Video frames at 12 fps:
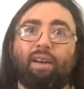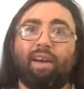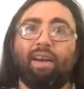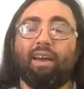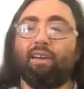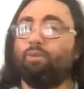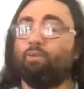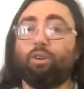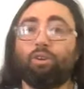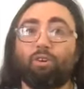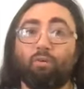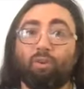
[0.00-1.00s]
And we
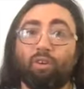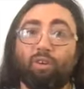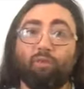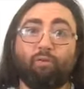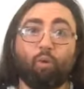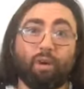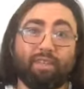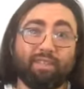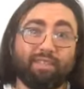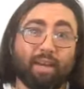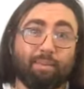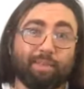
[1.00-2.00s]
couldn't really avoid these
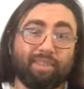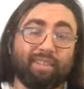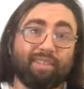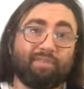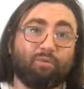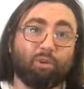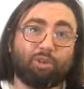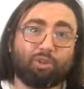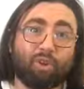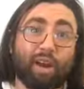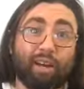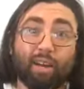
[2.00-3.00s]
types of things if we
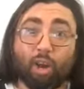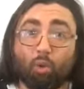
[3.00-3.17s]
tried.